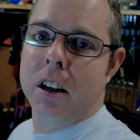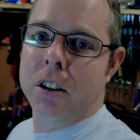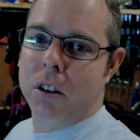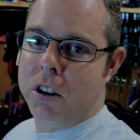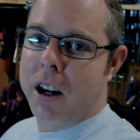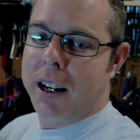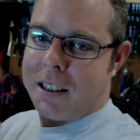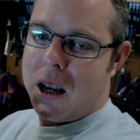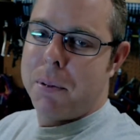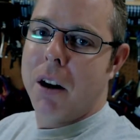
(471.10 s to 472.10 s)
So you guys
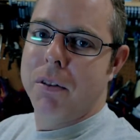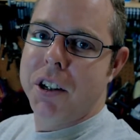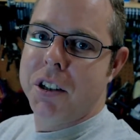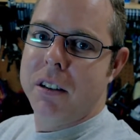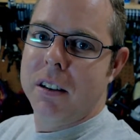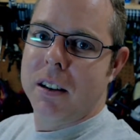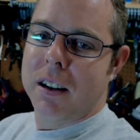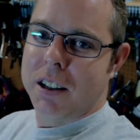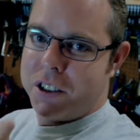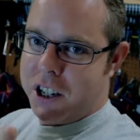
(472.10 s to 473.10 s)
keep on wrenching.
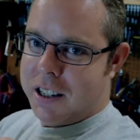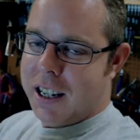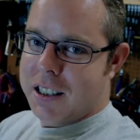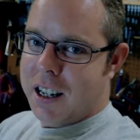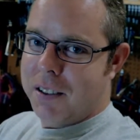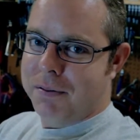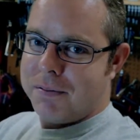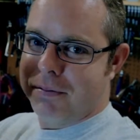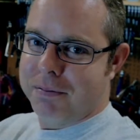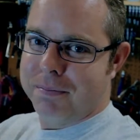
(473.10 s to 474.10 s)
I'll see you next
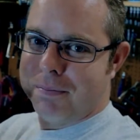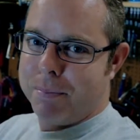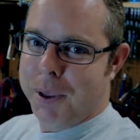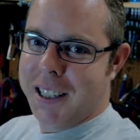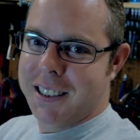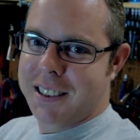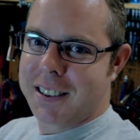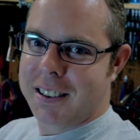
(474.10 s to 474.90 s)
time. Peace.